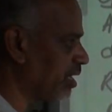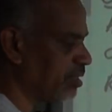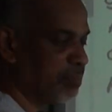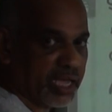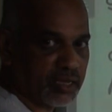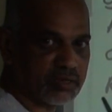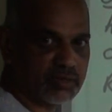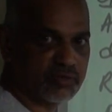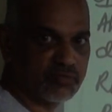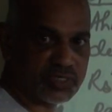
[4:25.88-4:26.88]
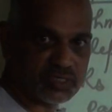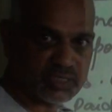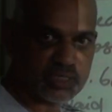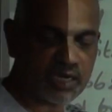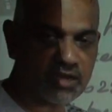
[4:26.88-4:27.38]
by the bank. First
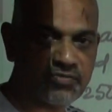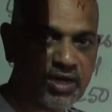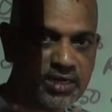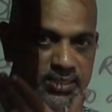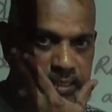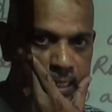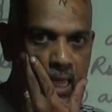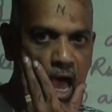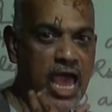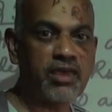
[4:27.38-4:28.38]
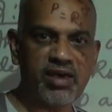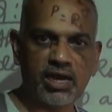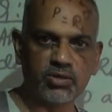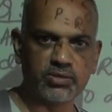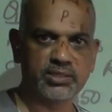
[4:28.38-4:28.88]
thing that you have to find is I
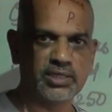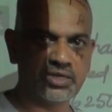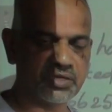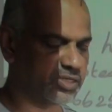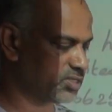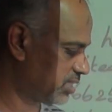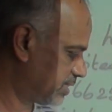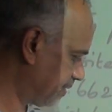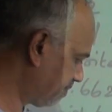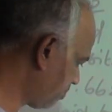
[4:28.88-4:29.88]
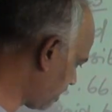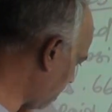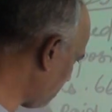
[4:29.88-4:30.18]
value, interest. Okay.